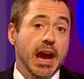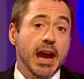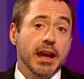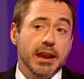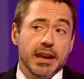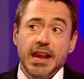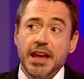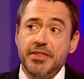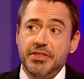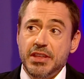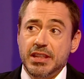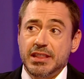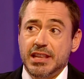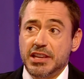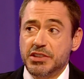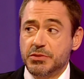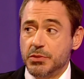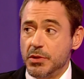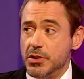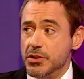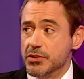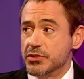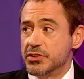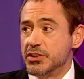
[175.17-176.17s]
And I think that's
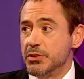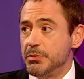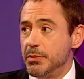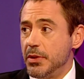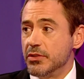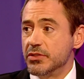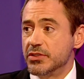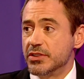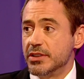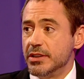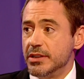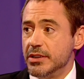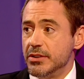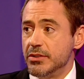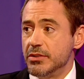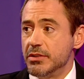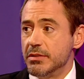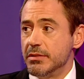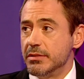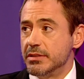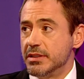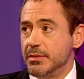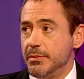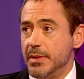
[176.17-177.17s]
what you're supposed to
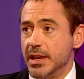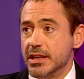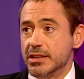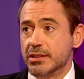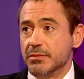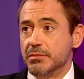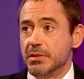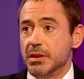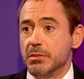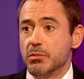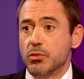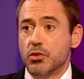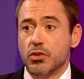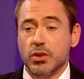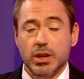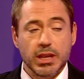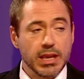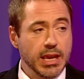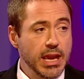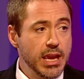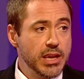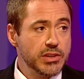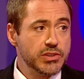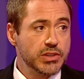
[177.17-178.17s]
do to make something more
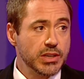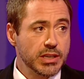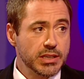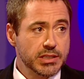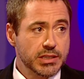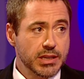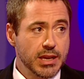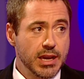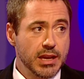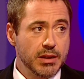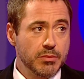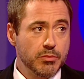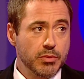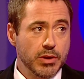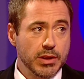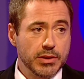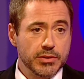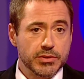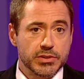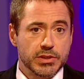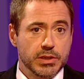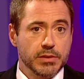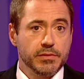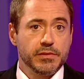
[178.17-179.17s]
engaging, is kind of bring
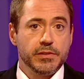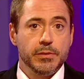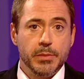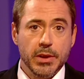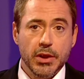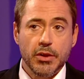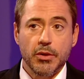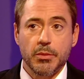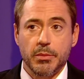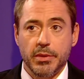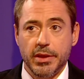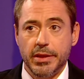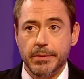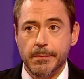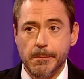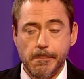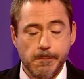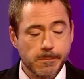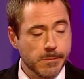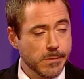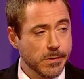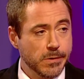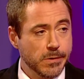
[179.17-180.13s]
yourself to bear a bit. You